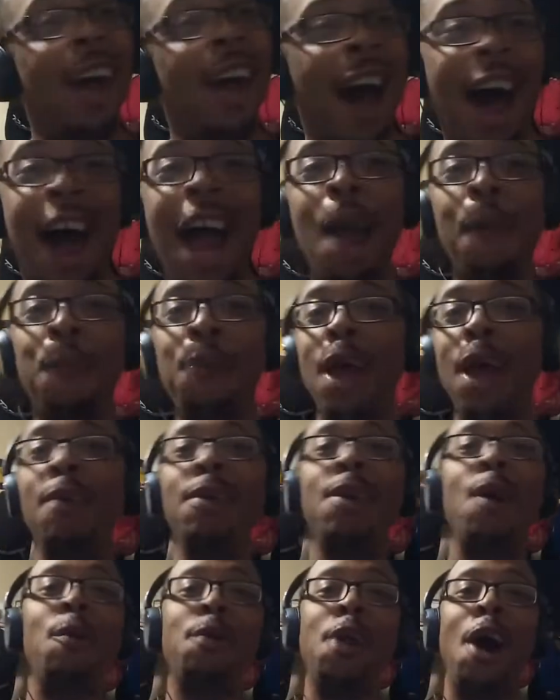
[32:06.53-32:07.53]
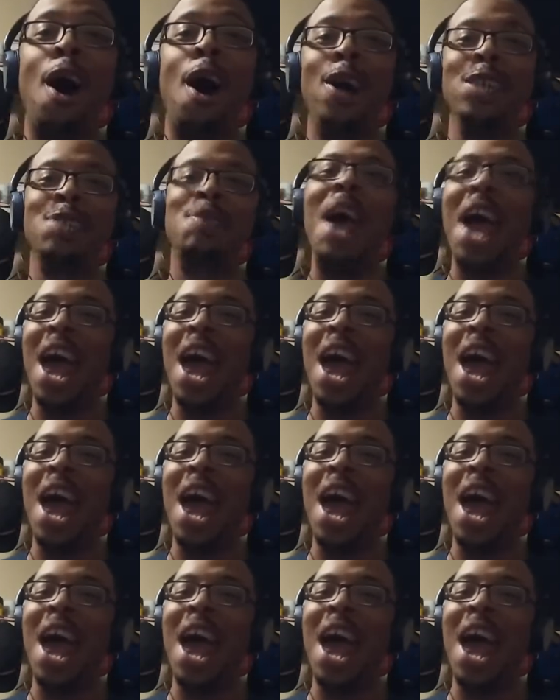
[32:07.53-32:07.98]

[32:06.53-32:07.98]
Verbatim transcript: I ain't play with no dolls.